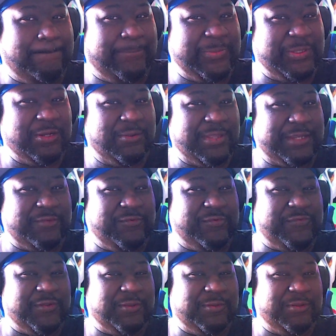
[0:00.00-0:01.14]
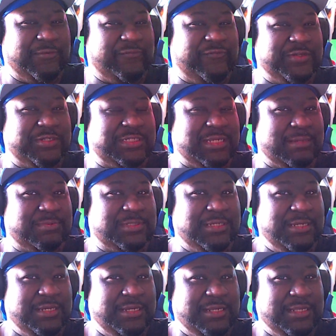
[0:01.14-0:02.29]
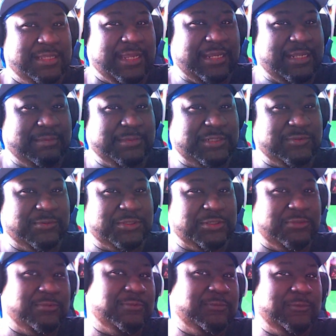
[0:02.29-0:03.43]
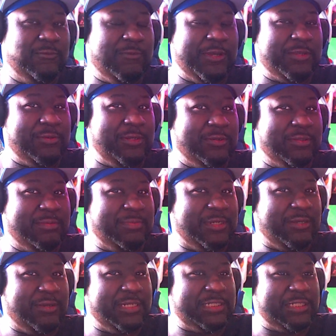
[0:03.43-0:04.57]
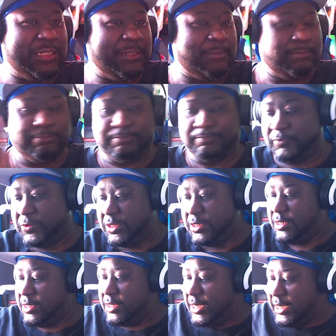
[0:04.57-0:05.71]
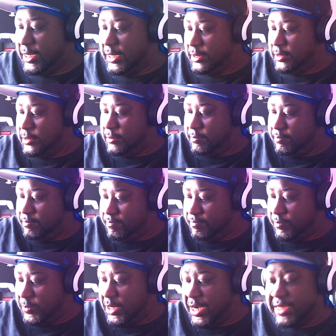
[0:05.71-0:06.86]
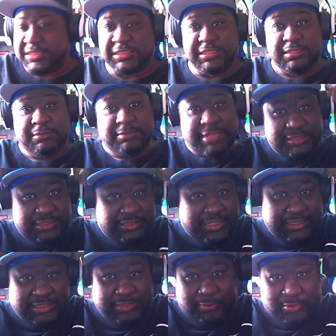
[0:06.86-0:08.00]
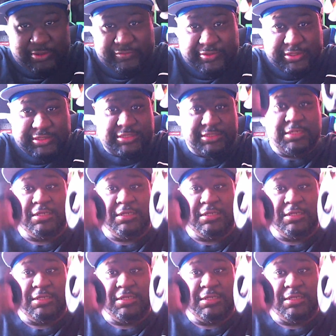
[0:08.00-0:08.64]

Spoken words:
Like you feel little footsteps, like coming towards you while you hear them in your head. And honestly, that's the point of this.